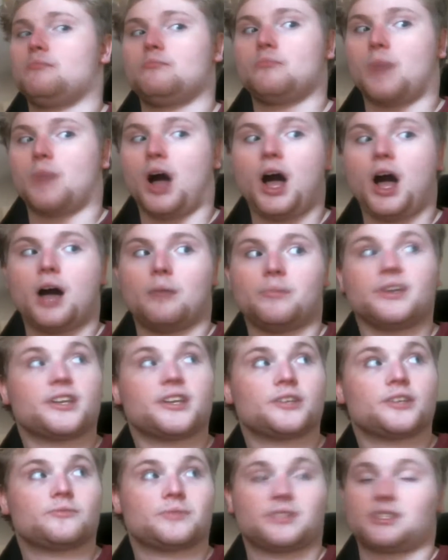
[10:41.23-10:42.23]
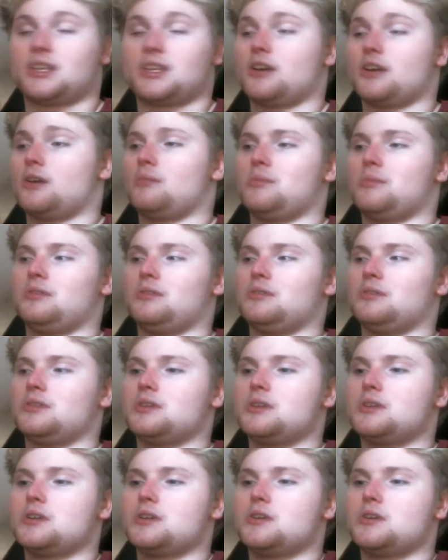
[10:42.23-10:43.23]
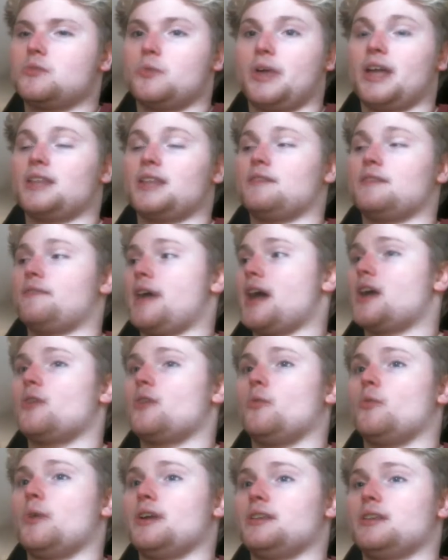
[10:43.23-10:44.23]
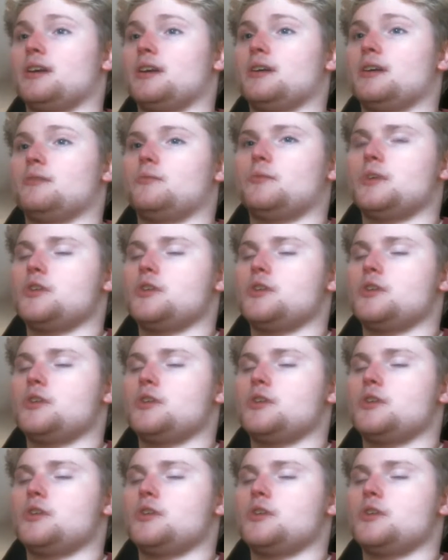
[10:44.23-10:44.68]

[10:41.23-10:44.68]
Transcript: mob because it was terrible. We had to evacuate there.